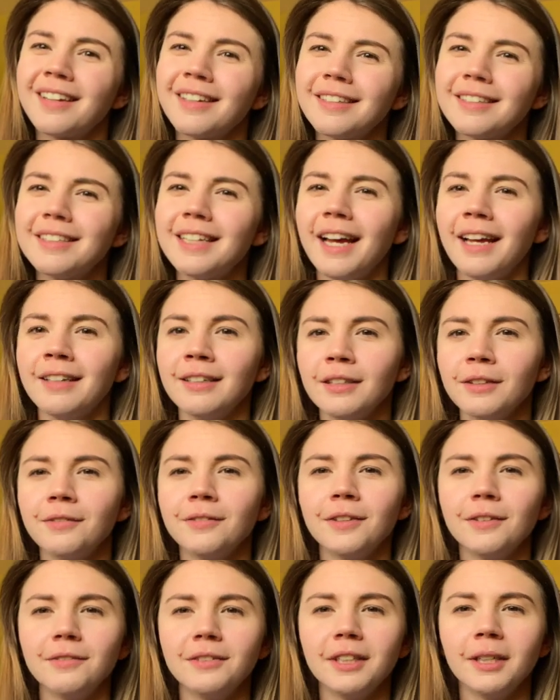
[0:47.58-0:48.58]
10 to
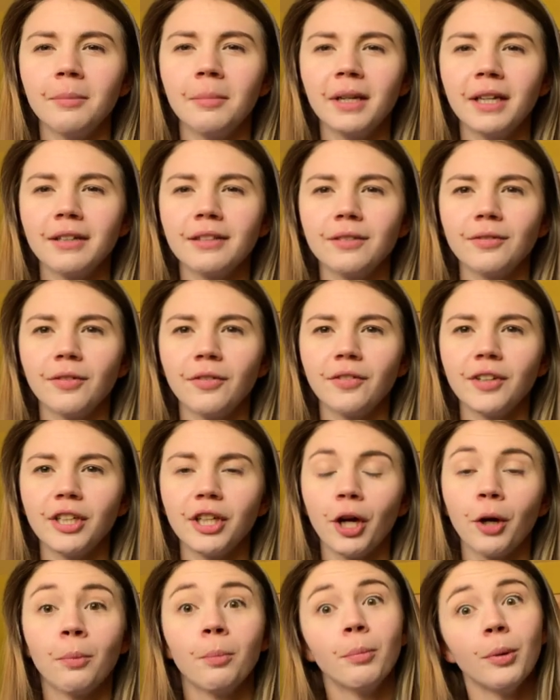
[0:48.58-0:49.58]
15 minutes of a
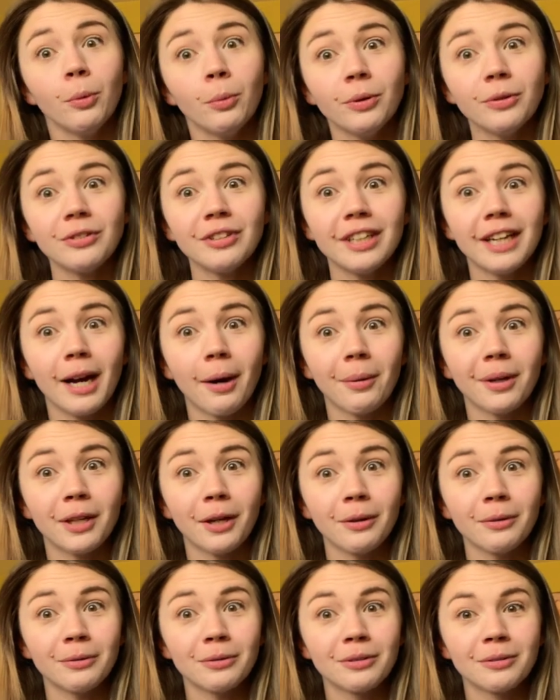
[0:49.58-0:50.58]
video, but we'll see how it
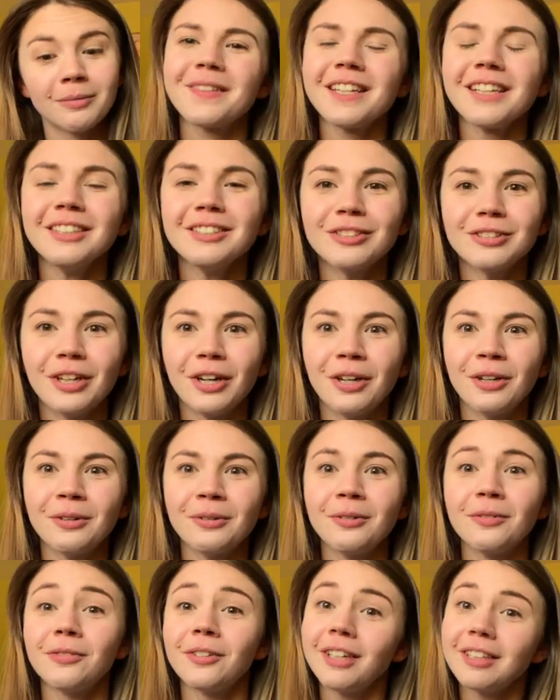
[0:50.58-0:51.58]
goes.
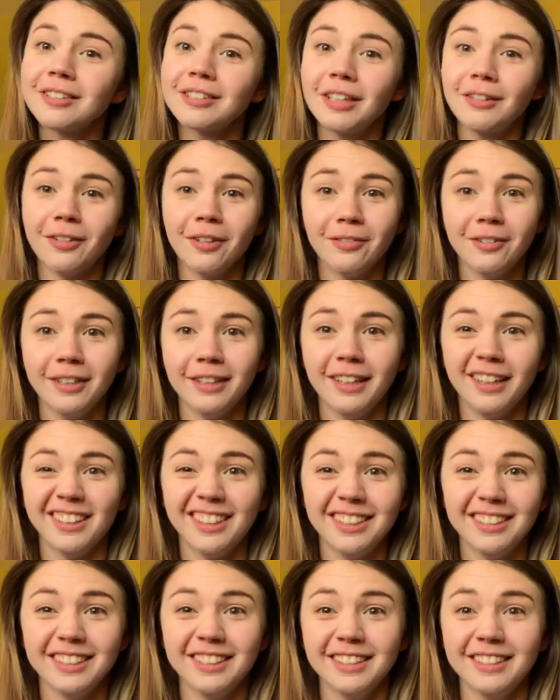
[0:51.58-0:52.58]
So first off, I feel like
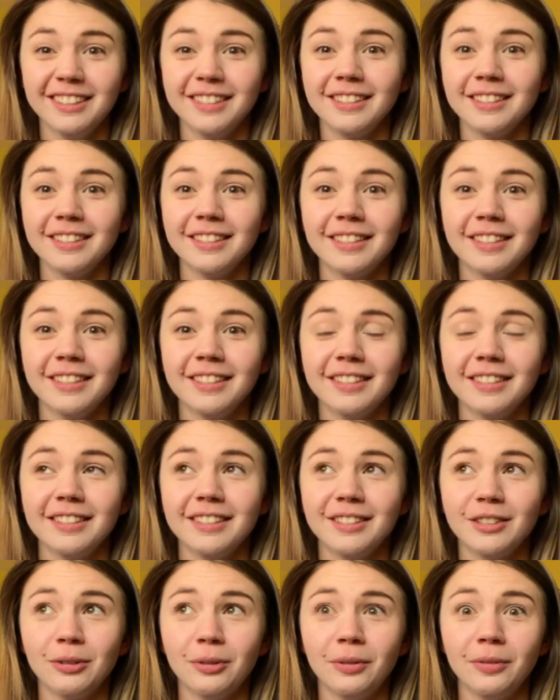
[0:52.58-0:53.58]
I should
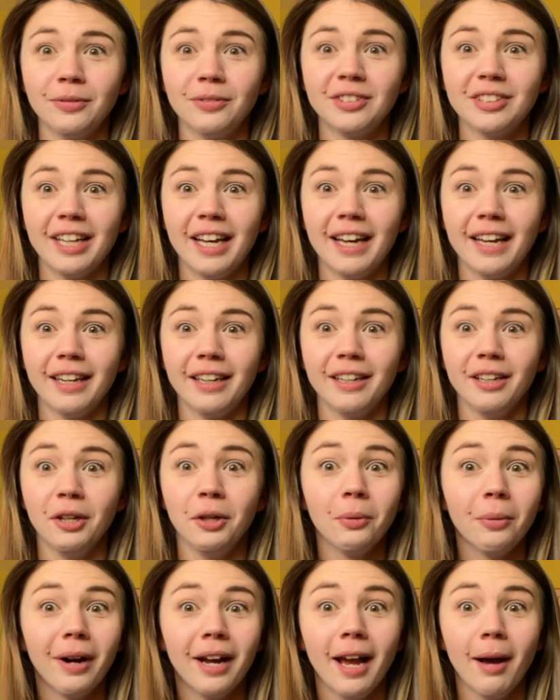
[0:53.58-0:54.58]
sort of say
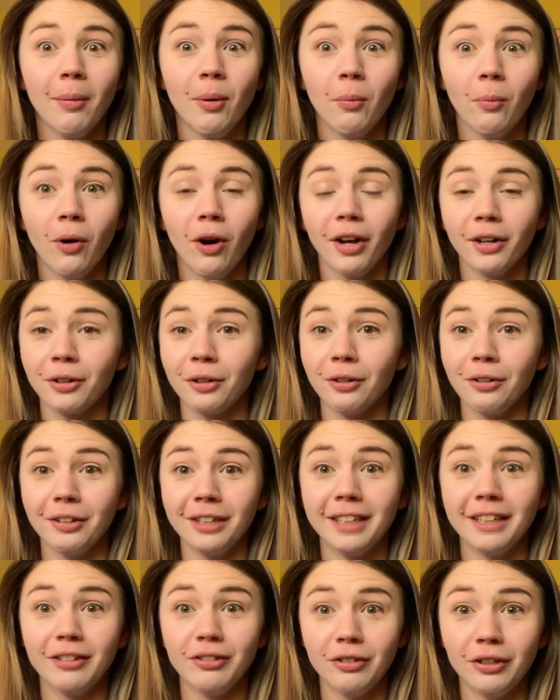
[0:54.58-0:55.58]
who I am and what I
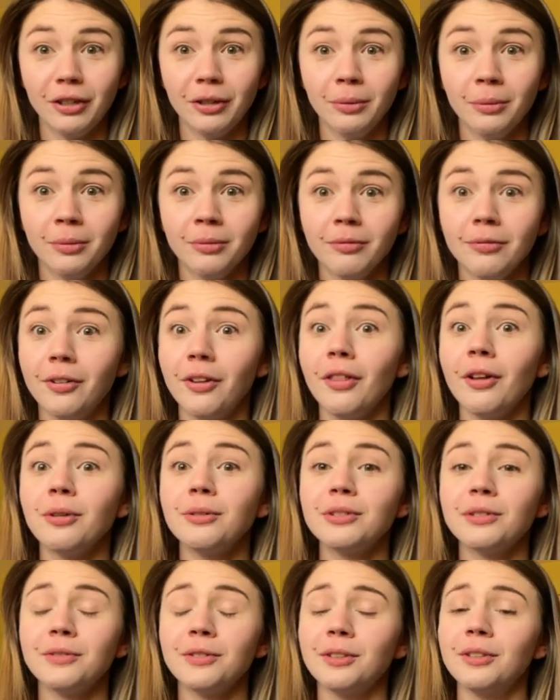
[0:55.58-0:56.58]
currently do. For
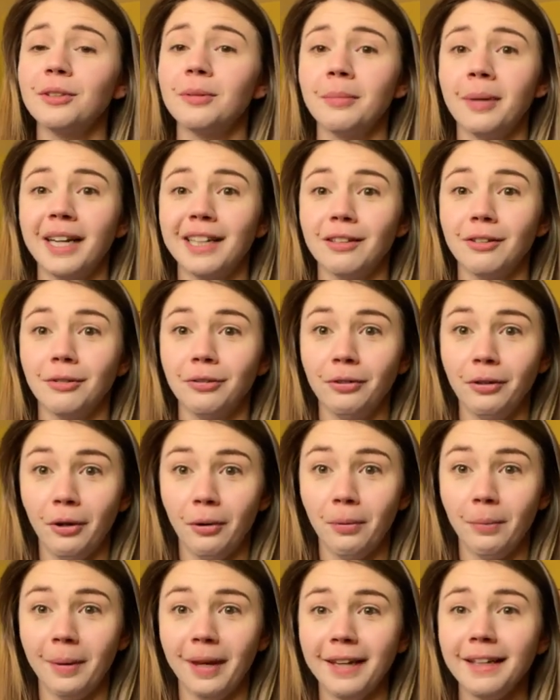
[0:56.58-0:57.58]
those of you that may not
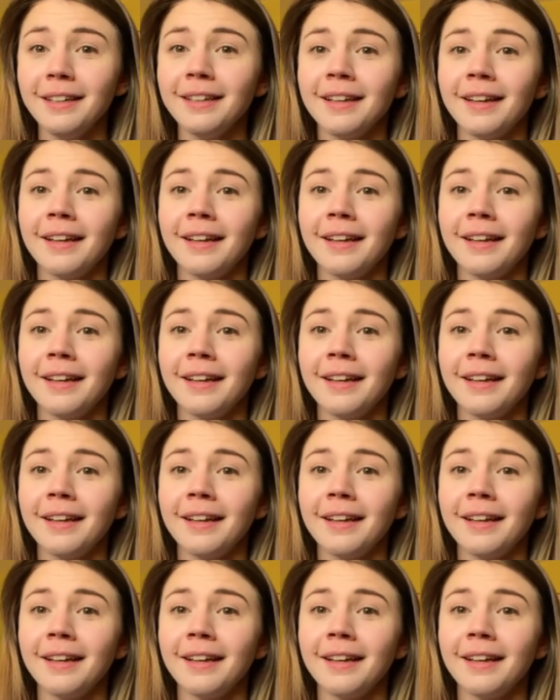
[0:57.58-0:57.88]
know me,